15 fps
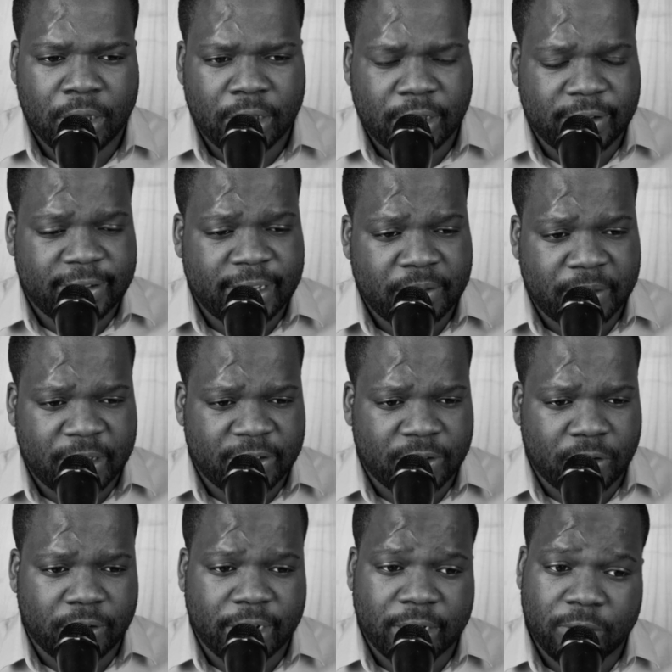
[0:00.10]
The statement is
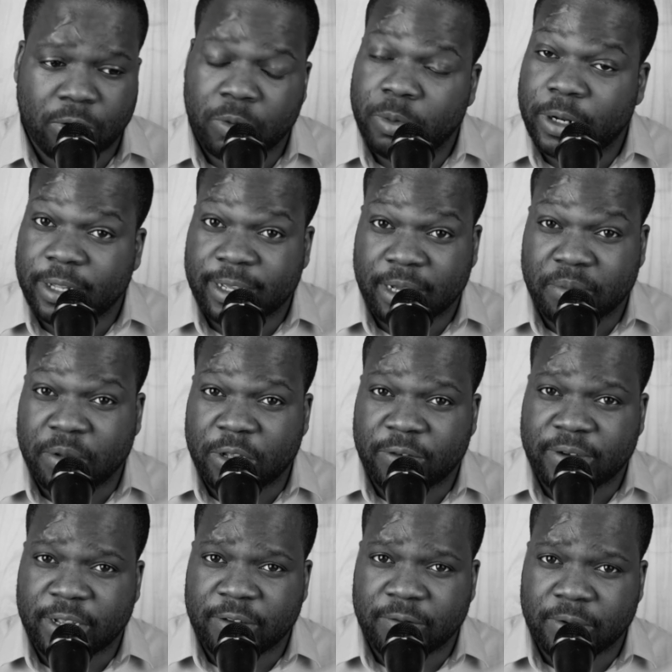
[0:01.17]
correct, copyright can be
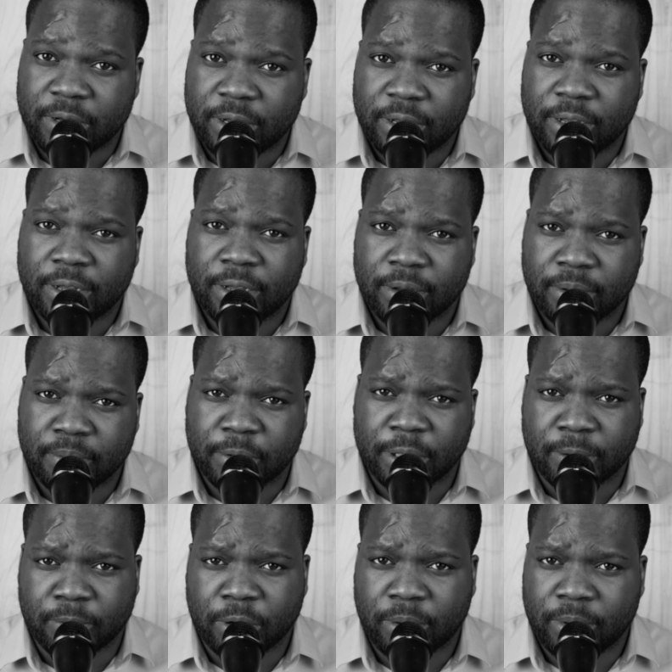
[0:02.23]
transferred, but
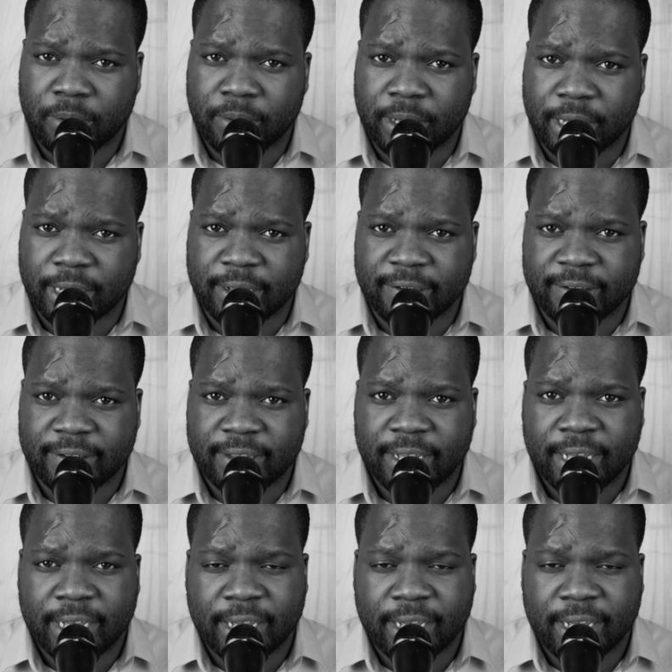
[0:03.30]
the problem is